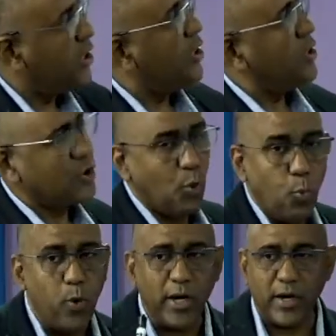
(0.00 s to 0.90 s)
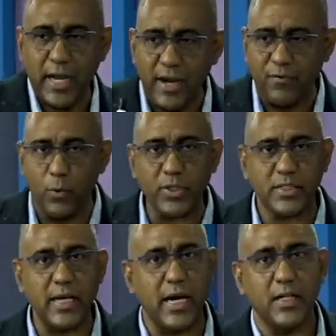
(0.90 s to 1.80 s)
So wherever we
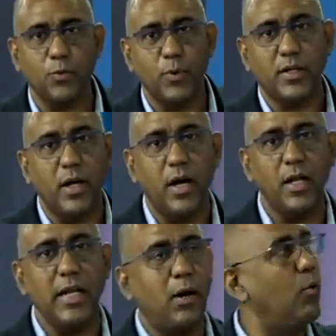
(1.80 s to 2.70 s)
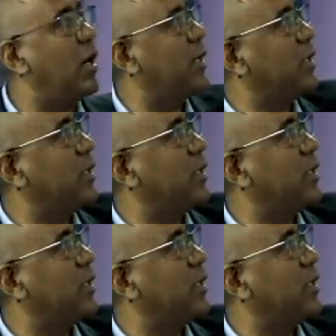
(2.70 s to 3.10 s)
start, we call that one